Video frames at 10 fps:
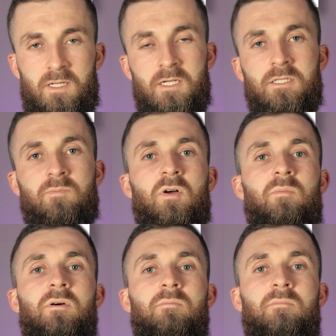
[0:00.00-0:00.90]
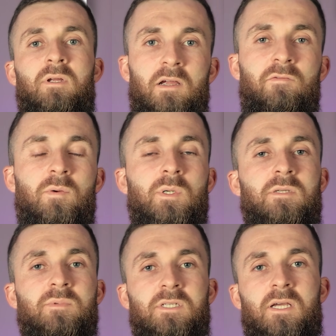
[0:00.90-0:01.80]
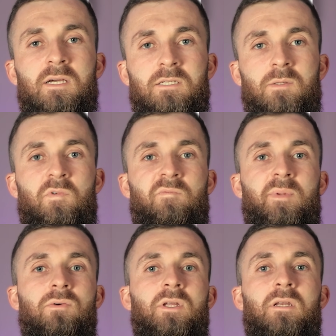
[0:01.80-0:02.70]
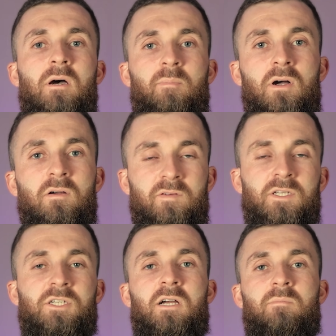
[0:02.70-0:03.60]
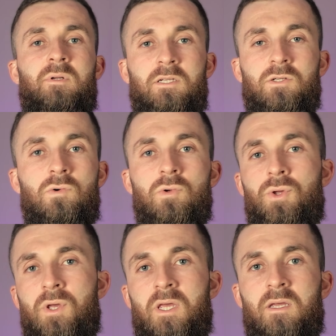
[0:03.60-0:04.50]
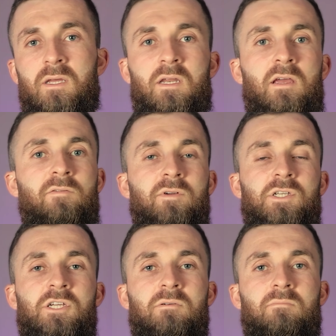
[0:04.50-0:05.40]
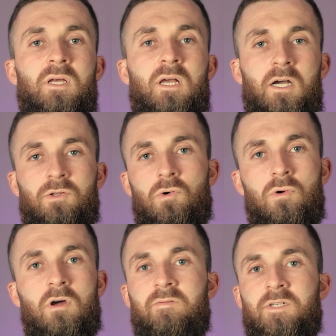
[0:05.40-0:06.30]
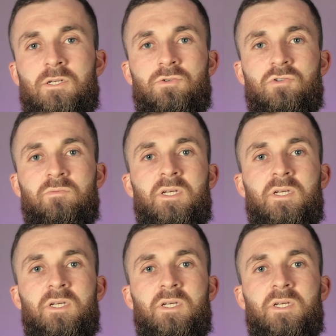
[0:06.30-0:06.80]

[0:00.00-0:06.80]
here's the problem. Everyone's obsessed with building a perfect jab. It's all you hear in every gym and all over social